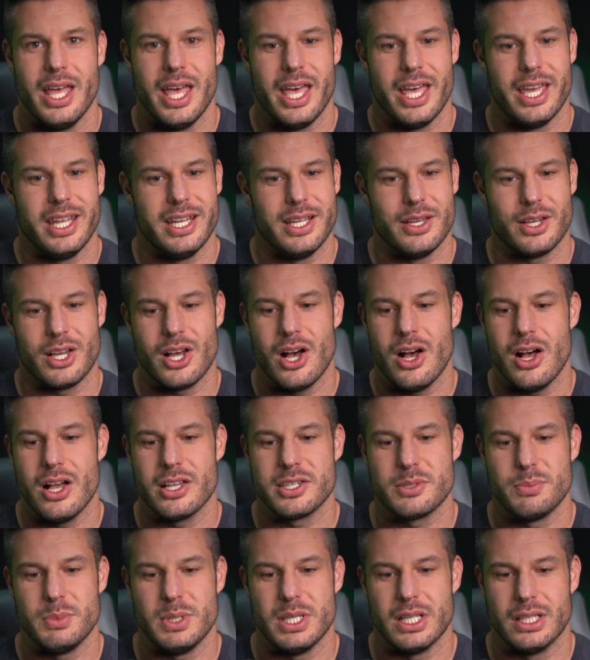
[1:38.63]
And it
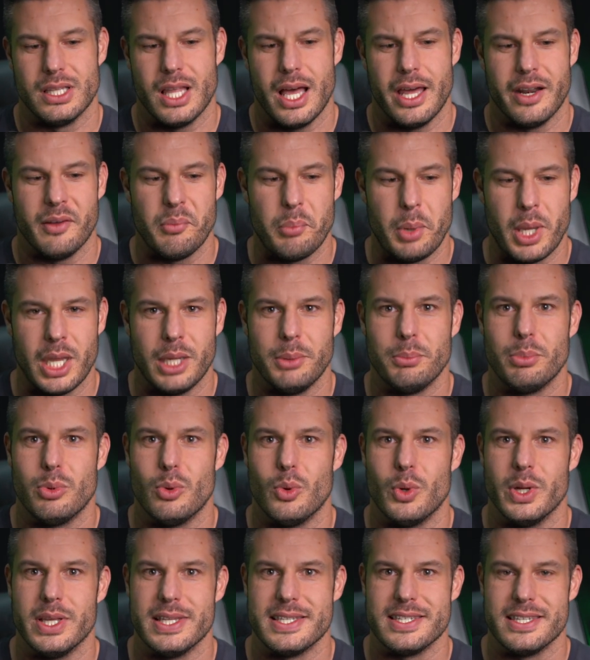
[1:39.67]
caused me a lot of pain
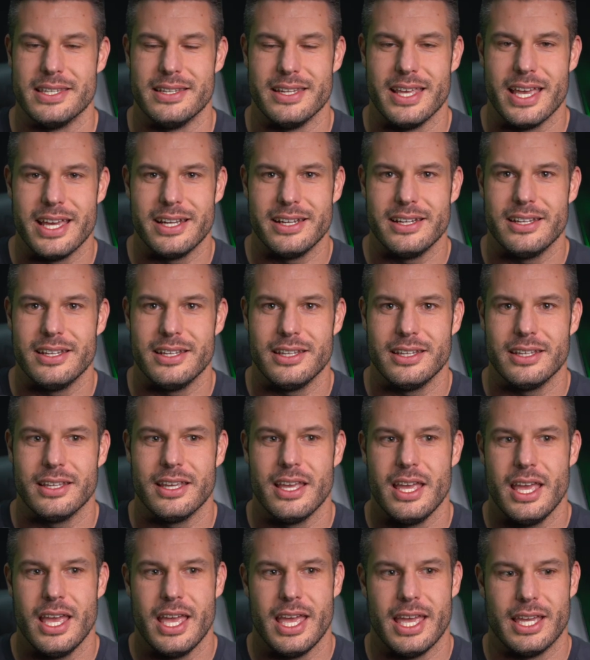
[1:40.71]
points in editing
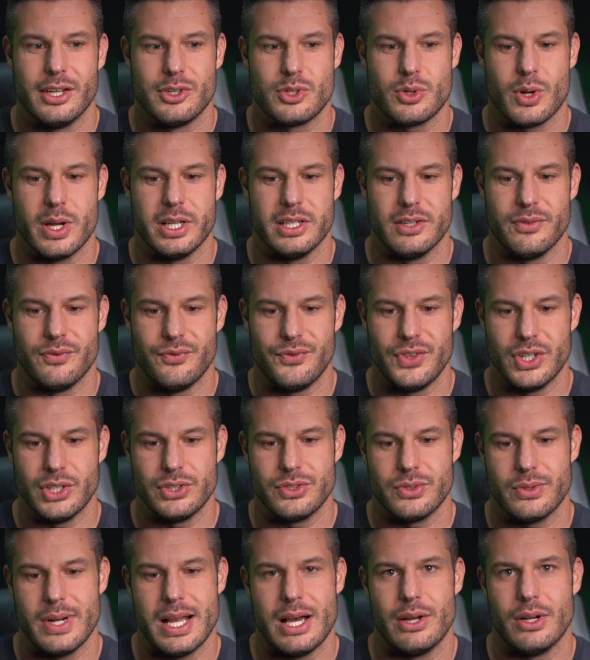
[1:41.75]
and trying to
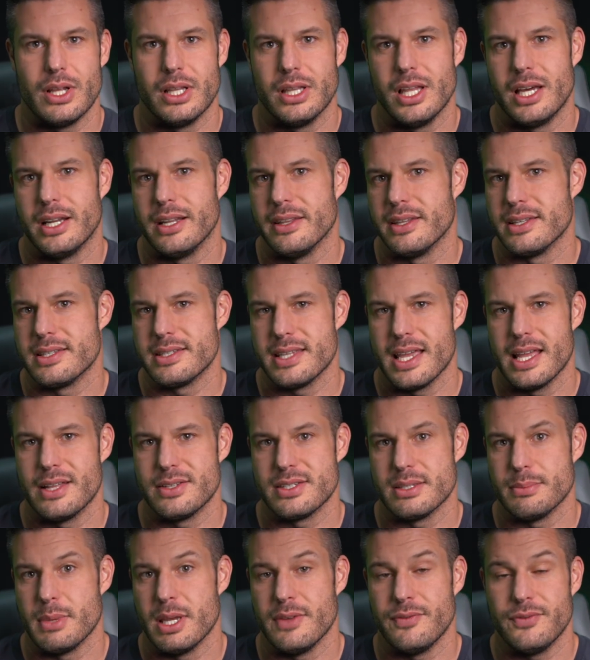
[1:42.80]
filter out a lot of the sounds
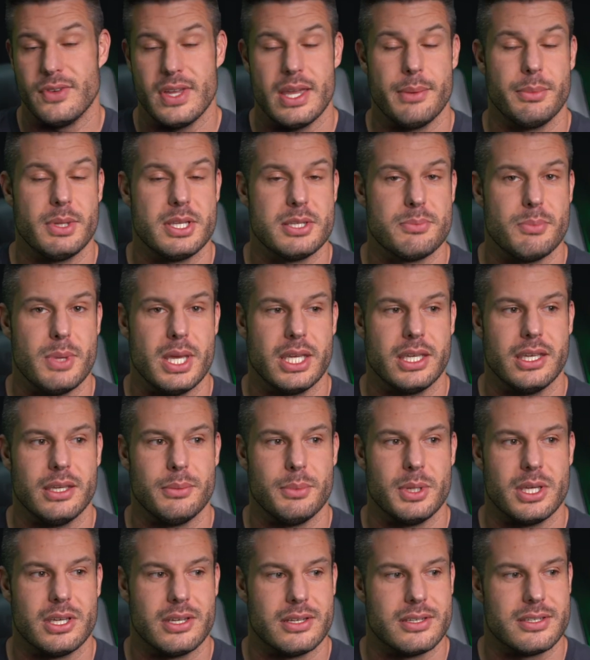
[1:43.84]
that my family's making
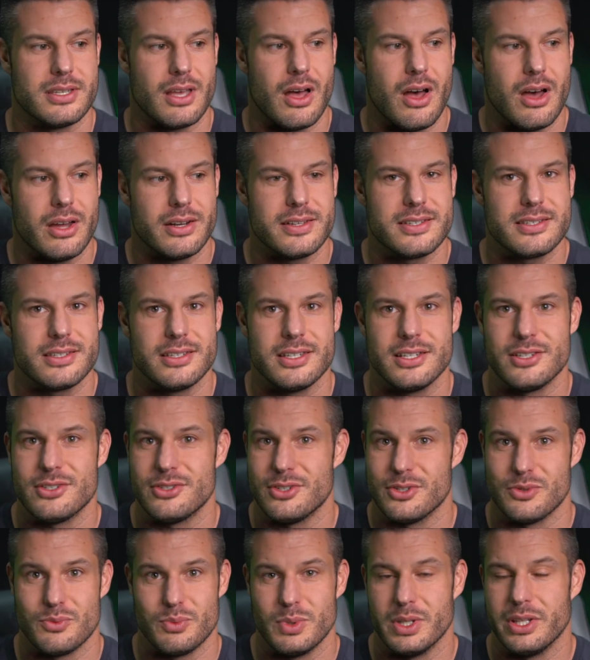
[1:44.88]
because honestly, it's
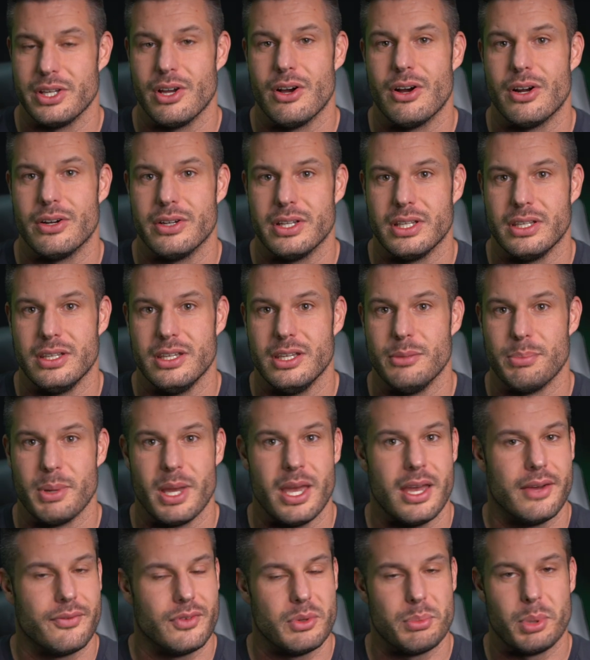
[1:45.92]
just really hard to keep
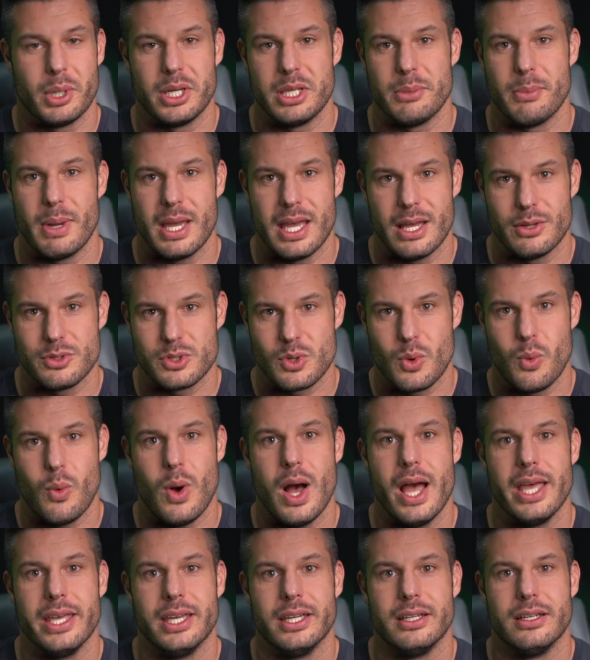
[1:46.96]
everybody in my house
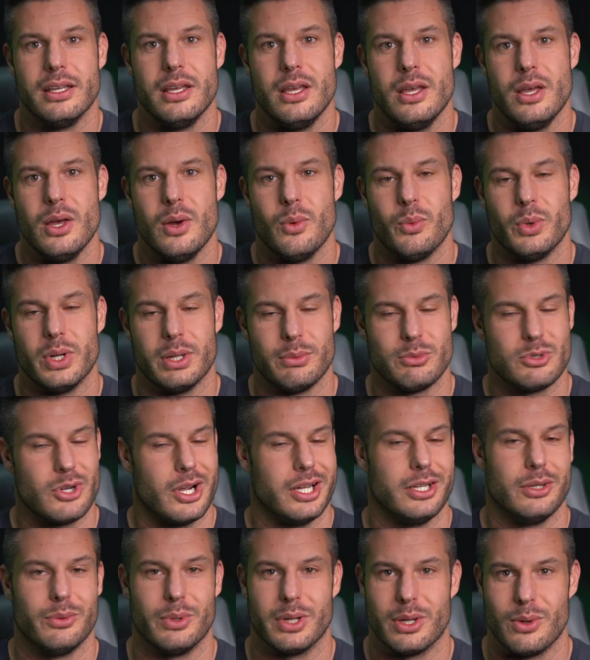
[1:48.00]
quiet when I'm
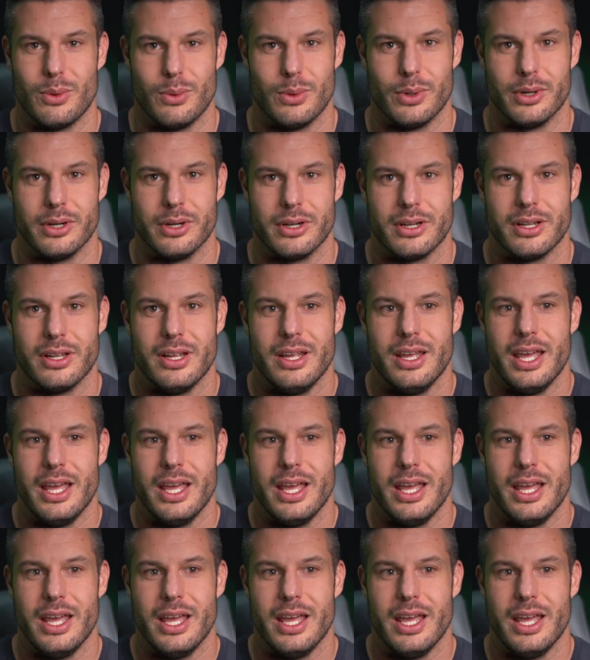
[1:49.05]
trying to record.